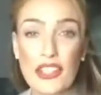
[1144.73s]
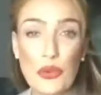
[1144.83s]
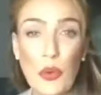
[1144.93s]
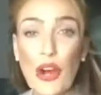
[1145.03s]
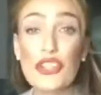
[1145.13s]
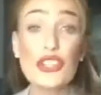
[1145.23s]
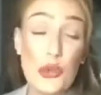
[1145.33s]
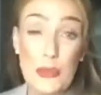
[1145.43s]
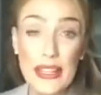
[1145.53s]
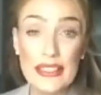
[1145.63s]
You are
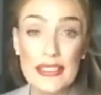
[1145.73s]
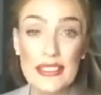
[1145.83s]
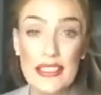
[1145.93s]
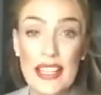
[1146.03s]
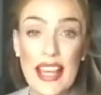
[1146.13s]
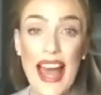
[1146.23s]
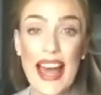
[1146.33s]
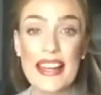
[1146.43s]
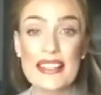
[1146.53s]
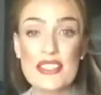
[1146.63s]
human
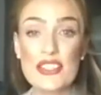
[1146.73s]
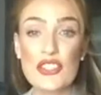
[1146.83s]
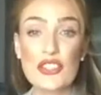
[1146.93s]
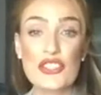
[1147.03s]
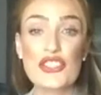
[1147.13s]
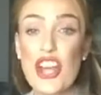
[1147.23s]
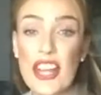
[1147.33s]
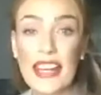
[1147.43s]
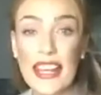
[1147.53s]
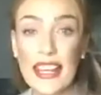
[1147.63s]
and your
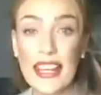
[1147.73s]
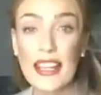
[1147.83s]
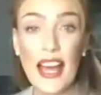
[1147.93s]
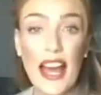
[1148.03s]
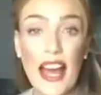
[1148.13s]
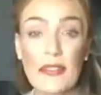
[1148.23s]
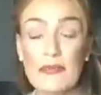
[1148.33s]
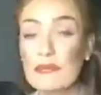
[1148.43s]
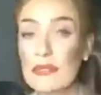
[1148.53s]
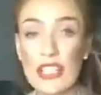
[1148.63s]
journey,
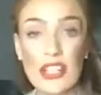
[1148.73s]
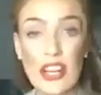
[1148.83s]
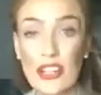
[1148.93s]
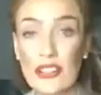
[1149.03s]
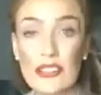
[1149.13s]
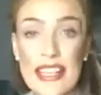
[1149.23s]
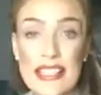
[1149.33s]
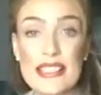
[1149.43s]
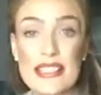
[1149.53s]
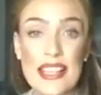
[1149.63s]
you know,
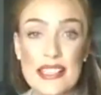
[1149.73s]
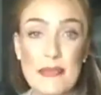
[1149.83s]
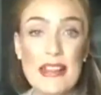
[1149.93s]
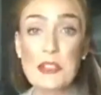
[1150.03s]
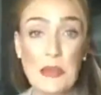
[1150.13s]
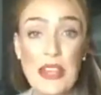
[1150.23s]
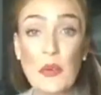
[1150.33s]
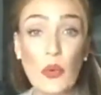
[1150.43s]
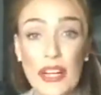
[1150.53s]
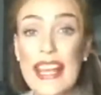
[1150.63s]
is meant to be
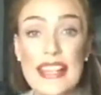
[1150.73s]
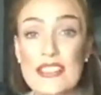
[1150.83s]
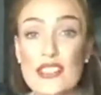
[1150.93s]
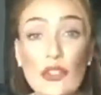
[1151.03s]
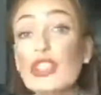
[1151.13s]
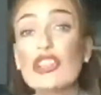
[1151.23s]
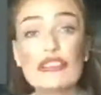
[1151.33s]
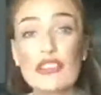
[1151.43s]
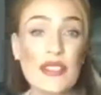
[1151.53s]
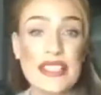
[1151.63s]
what it is. Don't
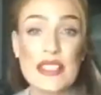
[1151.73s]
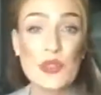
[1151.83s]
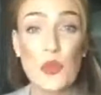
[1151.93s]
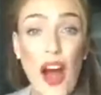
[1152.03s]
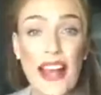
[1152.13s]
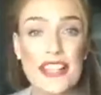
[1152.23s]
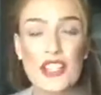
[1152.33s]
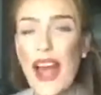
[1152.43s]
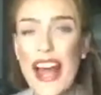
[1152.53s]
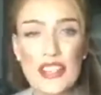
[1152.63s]
look for reasons why.
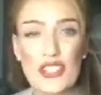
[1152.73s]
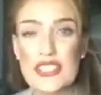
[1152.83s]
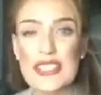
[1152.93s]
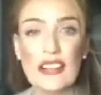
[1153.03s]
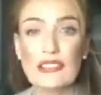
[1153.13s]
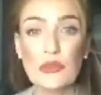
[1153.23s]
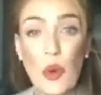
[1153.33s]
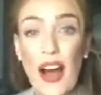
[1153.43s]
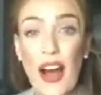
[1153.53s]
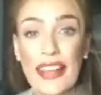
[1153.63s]
Don't ask yourself
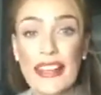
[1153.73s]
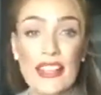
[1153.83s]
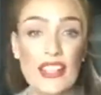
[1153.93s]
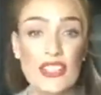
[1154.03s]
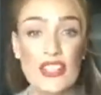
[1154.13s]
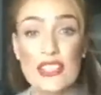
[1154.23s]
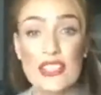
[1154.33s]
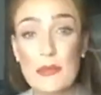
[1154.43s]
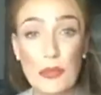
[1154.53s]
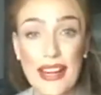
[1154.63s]
why. Just
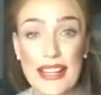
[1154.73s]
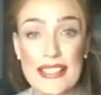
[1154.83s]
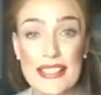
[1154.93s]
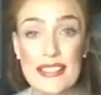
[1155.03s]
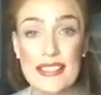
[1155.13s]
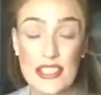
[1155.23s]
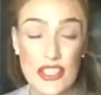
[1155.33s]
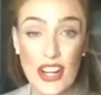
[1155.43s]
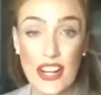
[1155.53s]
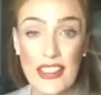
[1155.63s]
embrace the
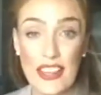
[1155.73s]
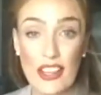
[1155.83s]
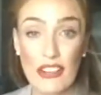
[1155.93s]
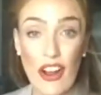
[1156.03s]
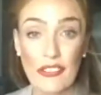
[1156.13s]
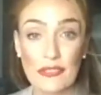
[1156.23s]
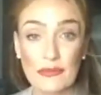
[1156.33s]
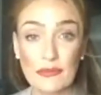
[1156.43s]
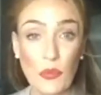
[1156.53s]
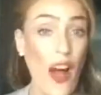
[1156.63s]
journey that you're on,
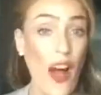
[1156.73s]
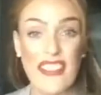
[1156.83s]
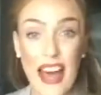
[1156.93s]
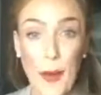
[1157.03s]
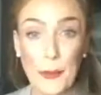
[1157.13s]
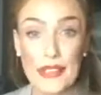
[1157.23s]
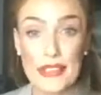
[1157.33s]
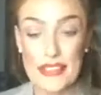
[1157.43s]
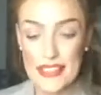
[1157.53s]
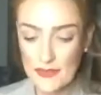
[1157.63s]
whatever happens.